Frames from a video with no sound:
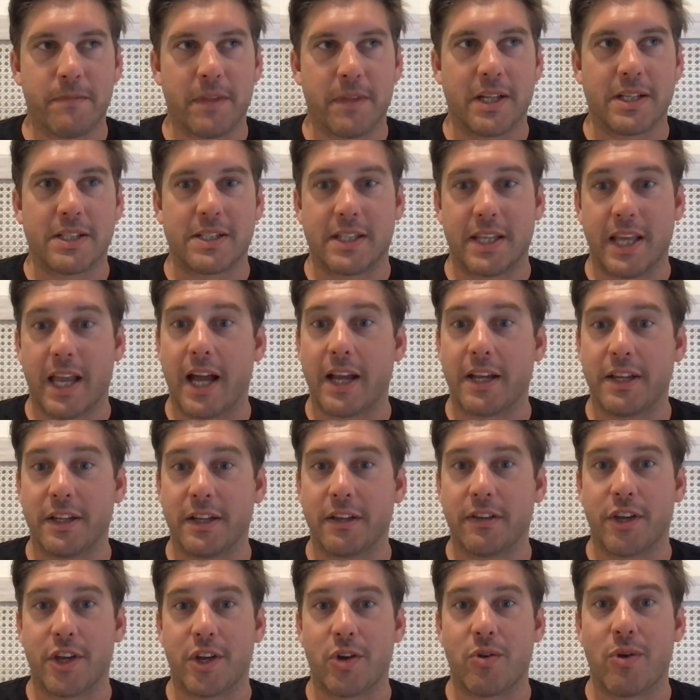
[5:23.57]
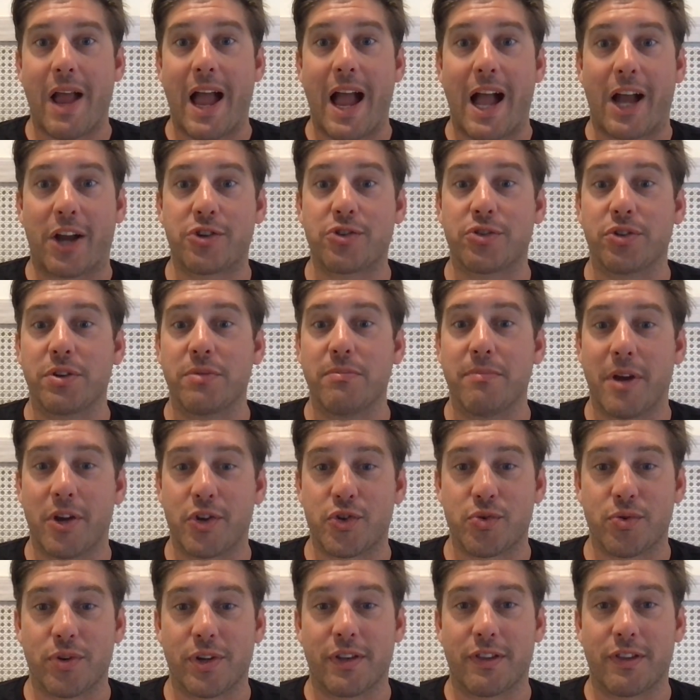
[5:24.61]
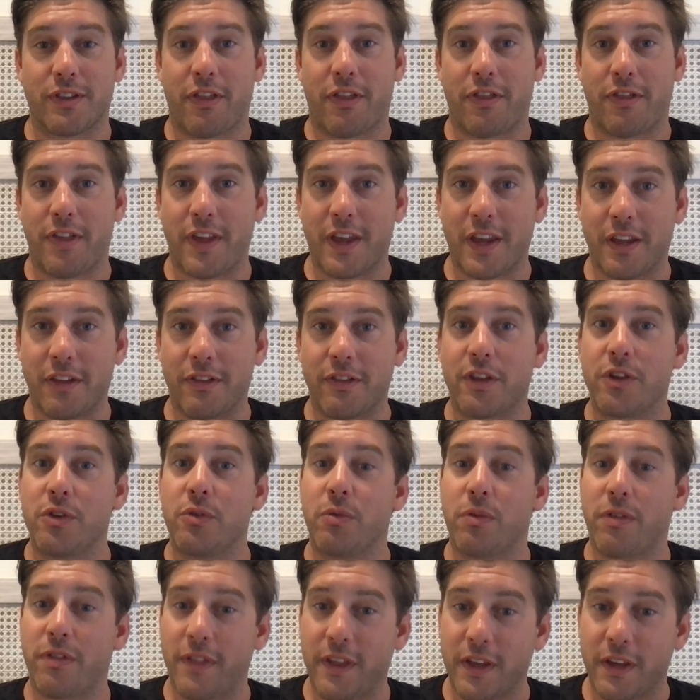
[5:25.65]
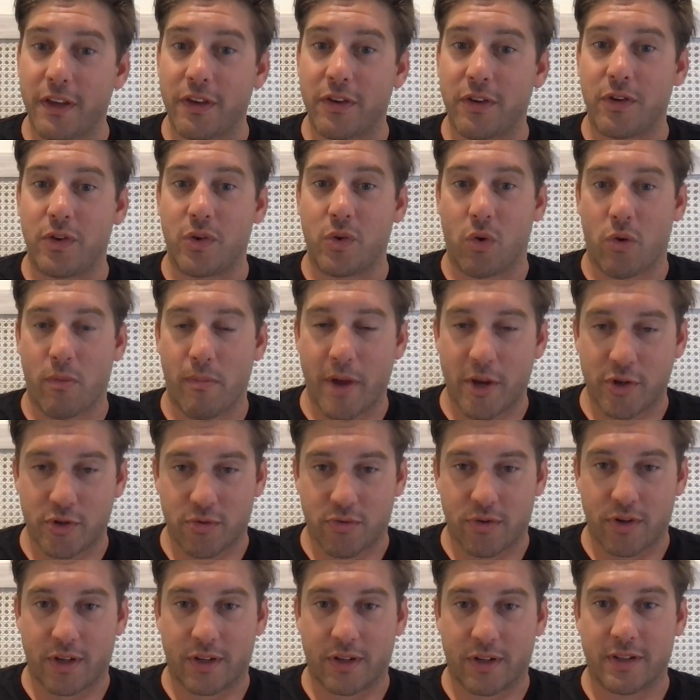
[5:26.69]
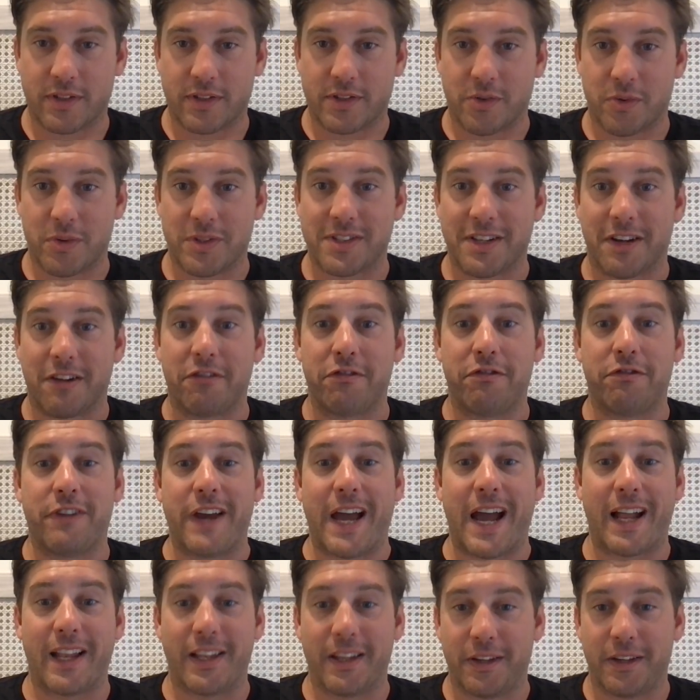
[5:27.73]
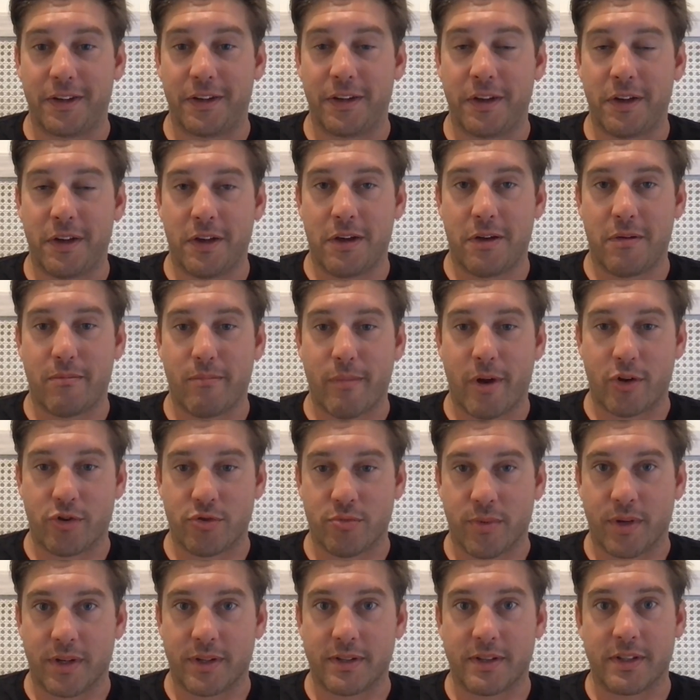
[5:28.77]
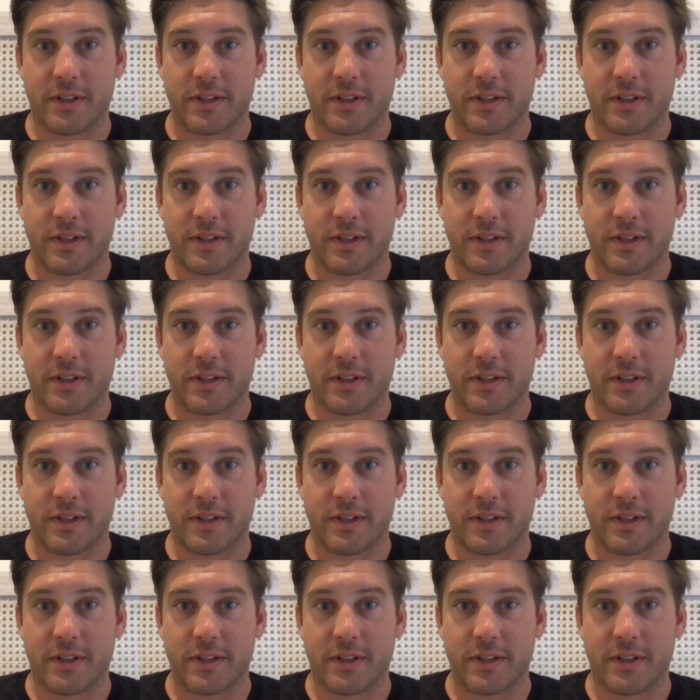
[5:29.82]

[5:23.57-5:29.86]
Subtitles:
It's the idea that you're actually measuring the thing that you think you're measuring. So, is it a valid measurement?